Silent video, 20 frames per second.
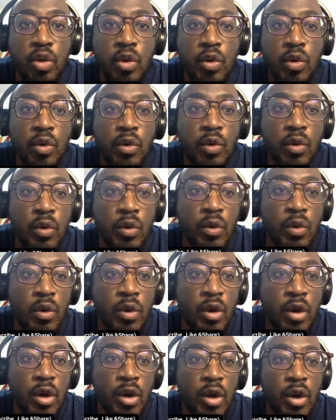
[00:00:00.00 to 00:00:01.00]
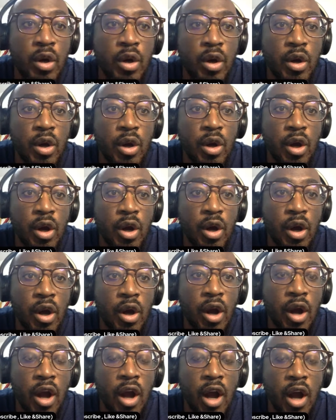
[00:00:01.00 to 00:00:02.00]
show you
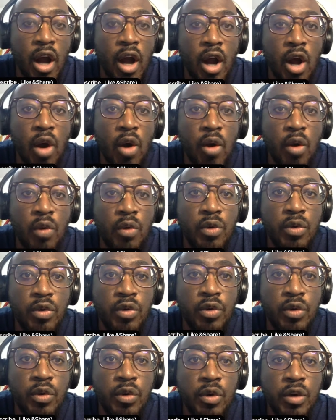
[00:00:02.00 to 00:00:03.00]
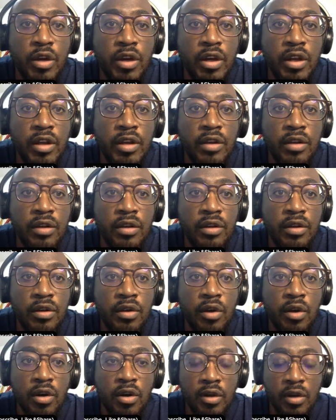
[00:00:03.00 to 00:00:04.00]
how you can
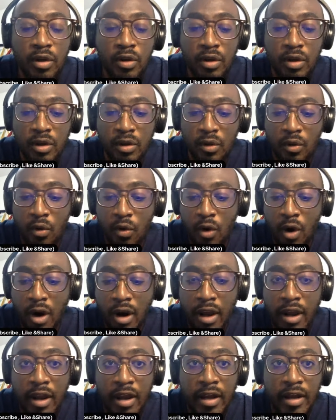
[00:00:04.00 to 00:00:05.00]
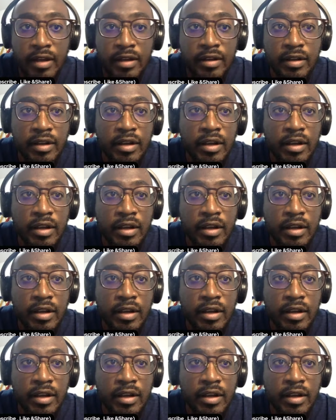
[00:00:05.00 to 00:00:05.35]
you can go ahead